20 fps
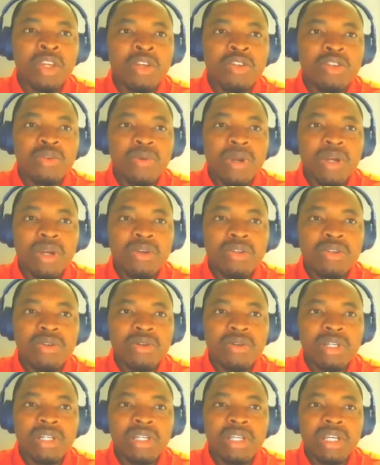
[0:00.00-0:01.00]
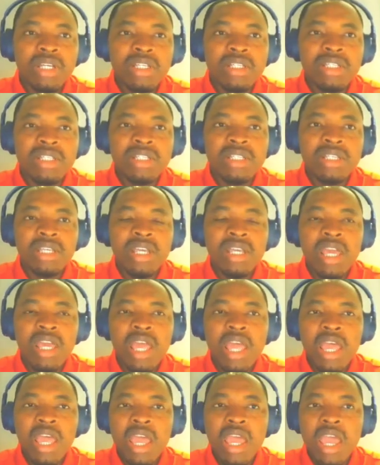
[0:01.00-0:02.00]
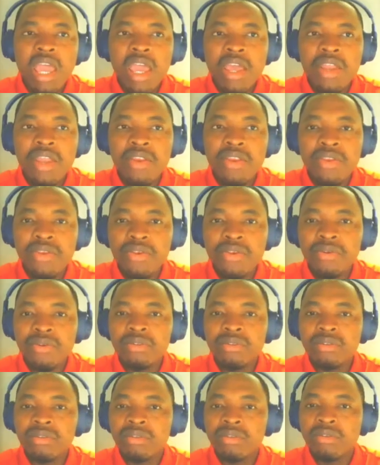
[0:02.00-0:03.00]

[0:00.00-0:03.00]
So we're going to create a new